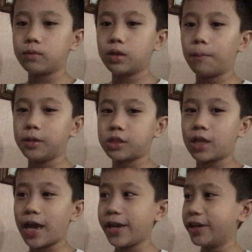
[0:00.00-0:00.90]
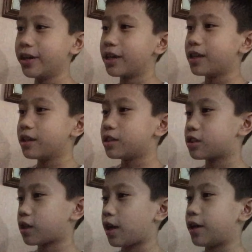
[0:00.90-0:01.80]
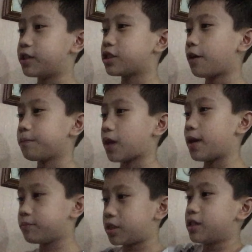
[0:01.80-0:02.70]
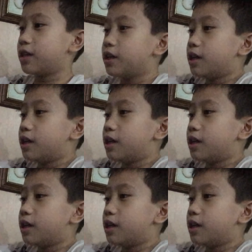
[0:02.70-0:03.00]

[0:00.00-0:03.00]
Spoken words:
double slide. So and sometimes